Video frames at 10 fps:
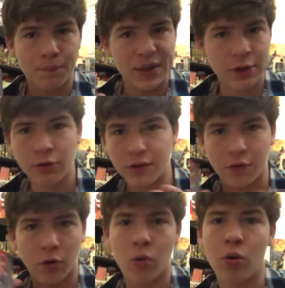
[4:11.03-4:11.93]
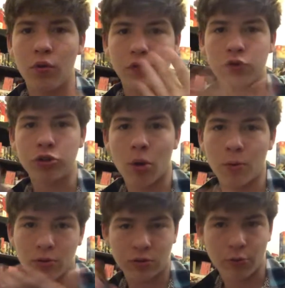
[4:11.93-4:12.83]
beautiful
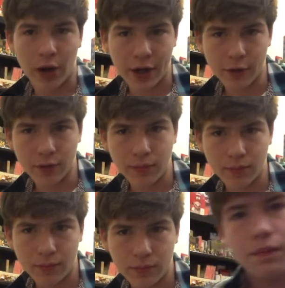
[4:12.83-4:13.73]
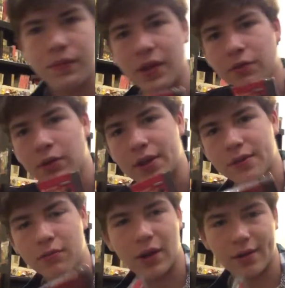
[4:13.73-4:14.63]
Double Dragon. This
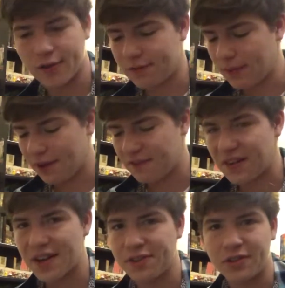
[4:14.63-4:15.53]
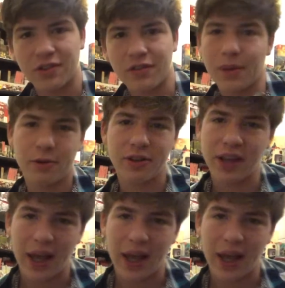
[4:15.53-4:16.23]
was one of my father's favorite